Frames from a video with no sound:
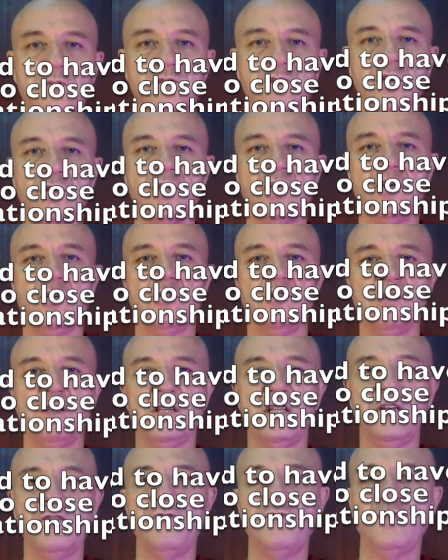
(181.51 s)
So they'll
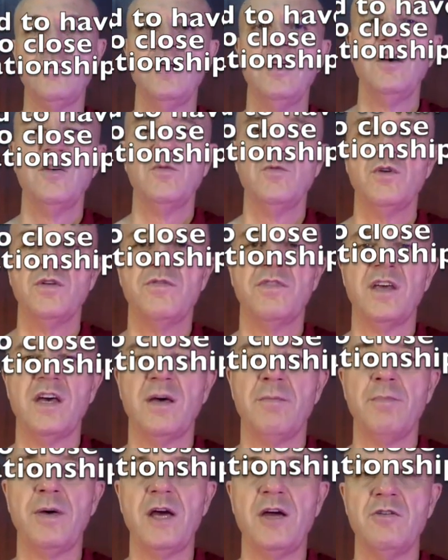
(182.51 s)
live with
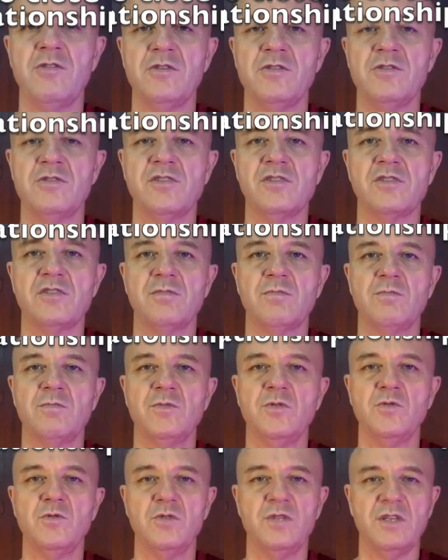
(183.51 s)
their parents
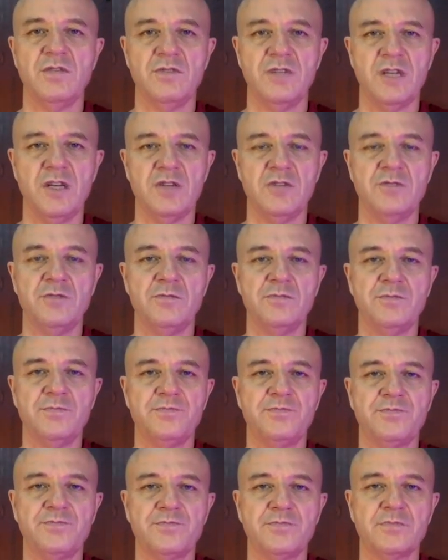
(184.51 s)
or live alone.
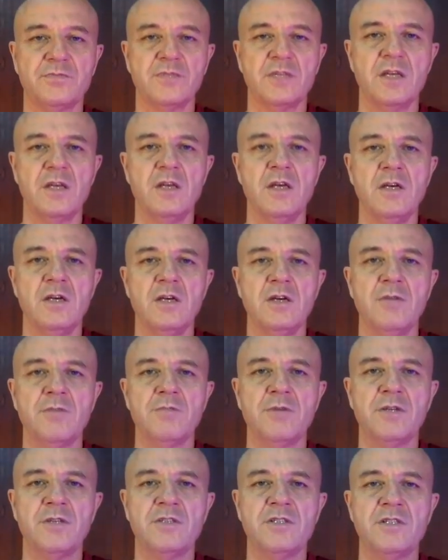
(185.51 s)

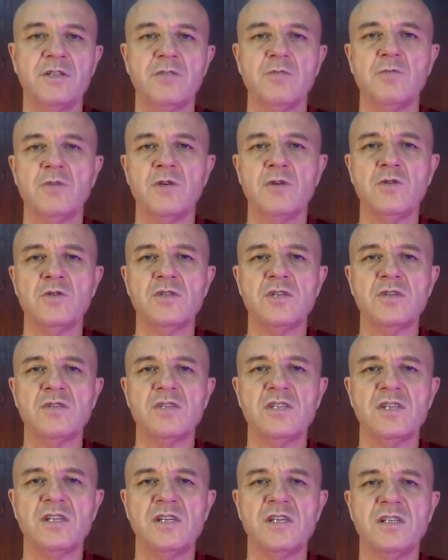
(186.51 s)
But we also
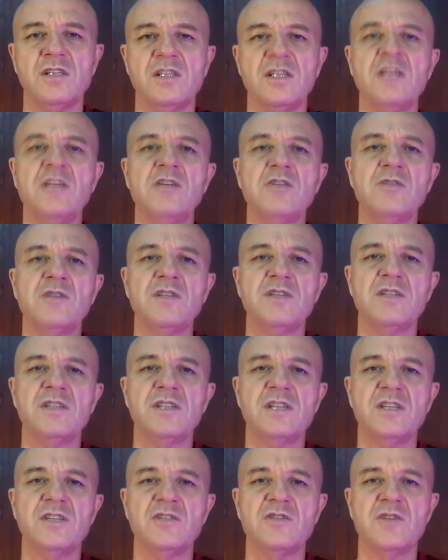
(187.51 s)
see a
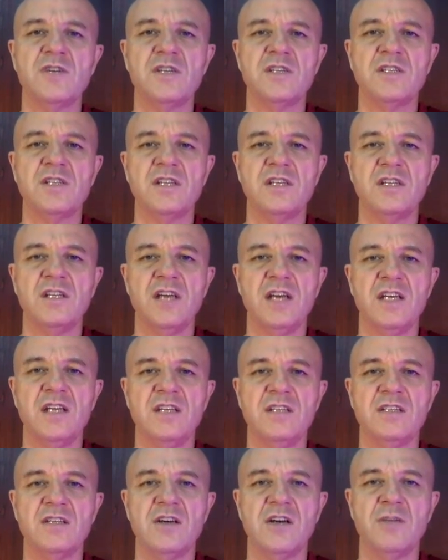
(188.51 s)
decreased interest in
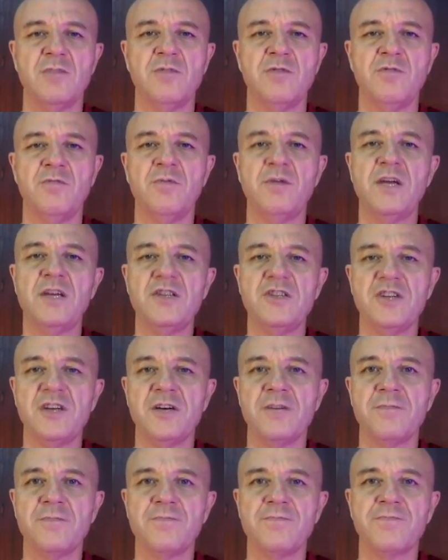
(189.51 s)
any type of
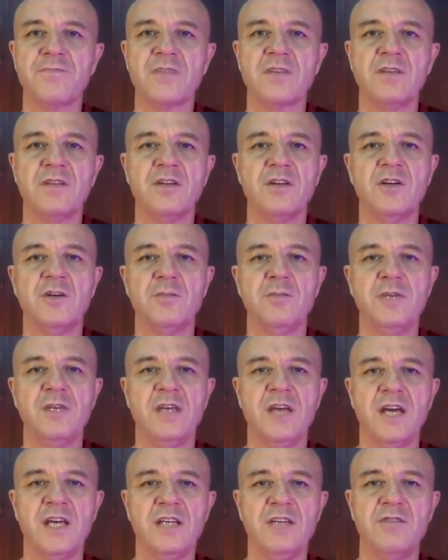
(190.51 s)
pleasure that can be
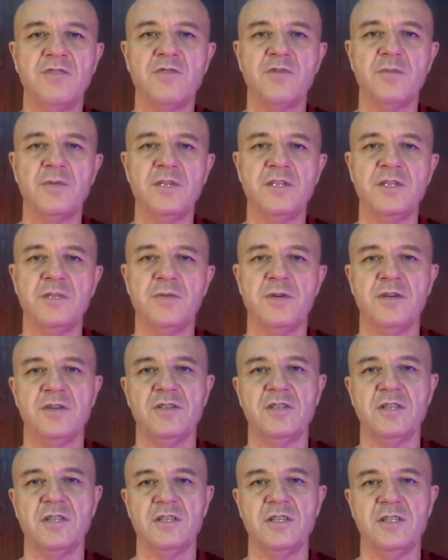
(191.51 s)
gained from
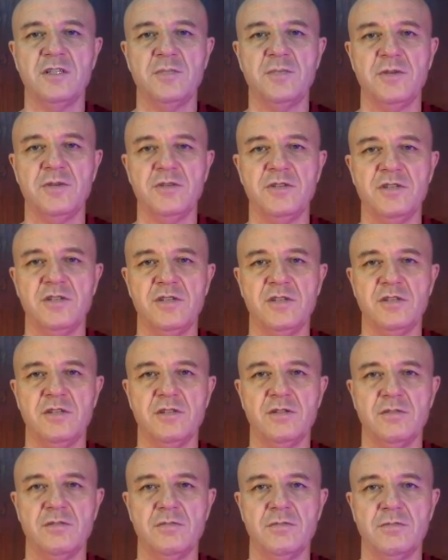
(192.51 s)
interpersonal
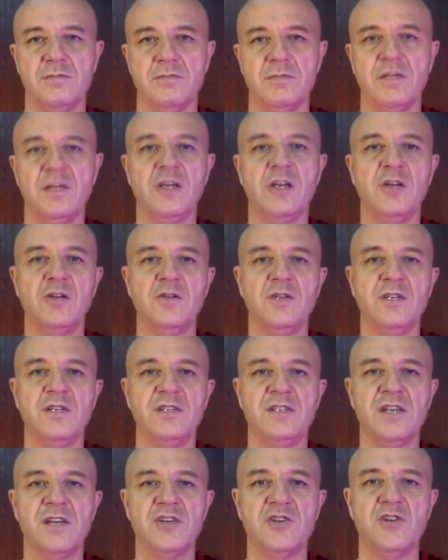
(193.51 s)
experiences, including
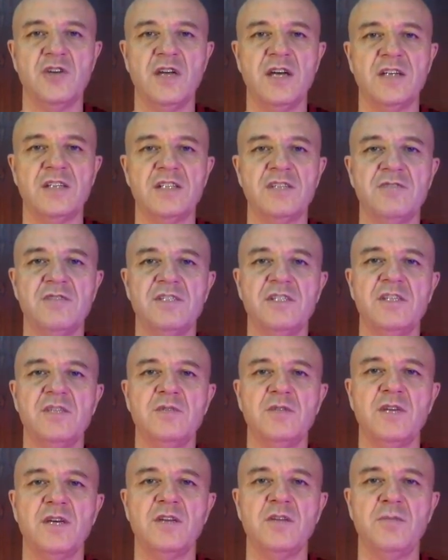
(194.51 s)
sexual activity
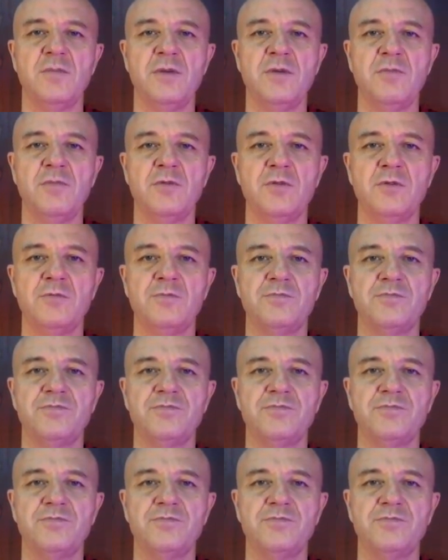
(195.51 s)
with other people.